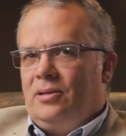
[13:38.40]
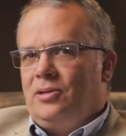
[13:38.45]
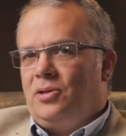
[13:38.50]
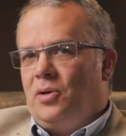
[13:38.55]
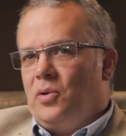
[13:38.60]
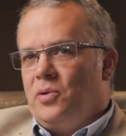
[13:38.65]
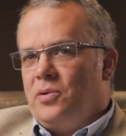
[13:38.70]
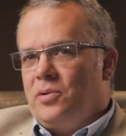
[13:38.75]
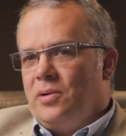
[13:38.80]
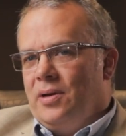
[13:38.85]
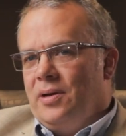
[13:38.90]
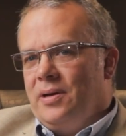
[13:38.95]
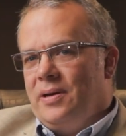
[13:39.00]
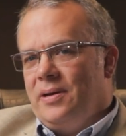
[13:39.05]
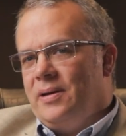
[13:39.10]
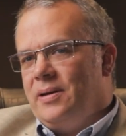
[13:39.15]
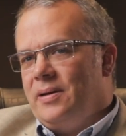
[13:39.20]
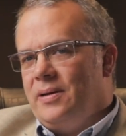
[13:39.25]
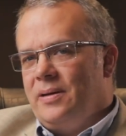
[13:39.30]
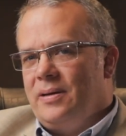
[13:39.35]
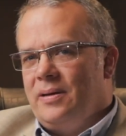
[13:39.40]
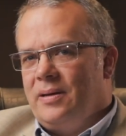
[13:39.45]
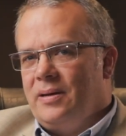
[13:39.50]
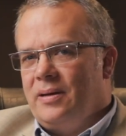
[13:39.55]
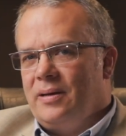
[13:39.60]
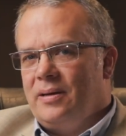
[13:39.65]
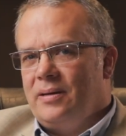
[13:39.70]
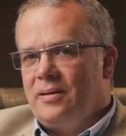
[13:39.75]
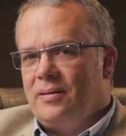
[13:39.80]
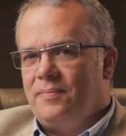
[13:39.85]
So,
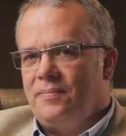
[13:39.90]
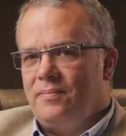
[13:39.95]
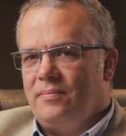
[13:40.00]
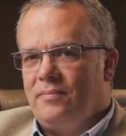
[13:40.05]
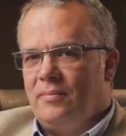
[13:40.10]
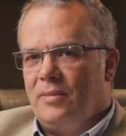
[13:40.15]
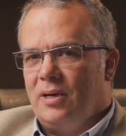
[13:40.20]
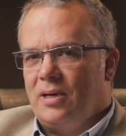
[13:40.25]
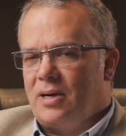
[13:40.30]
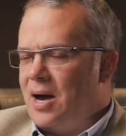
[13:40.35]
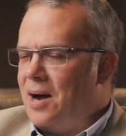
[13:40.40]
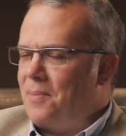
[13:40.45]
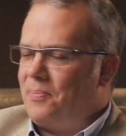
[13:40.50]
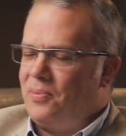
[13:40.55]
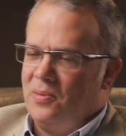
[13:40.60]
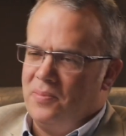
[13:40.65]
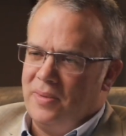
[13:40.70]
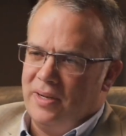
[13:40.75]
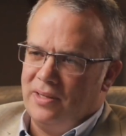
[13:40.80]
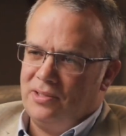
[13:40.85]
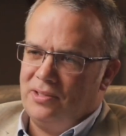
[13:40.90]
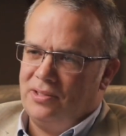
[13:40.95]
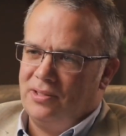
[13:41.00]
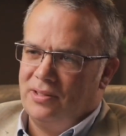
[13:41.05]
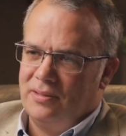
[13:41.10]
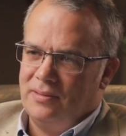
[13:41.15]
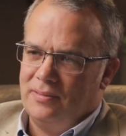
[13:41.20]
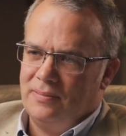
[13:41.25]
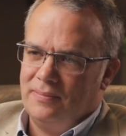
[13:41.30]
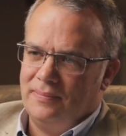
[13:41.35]
compliments.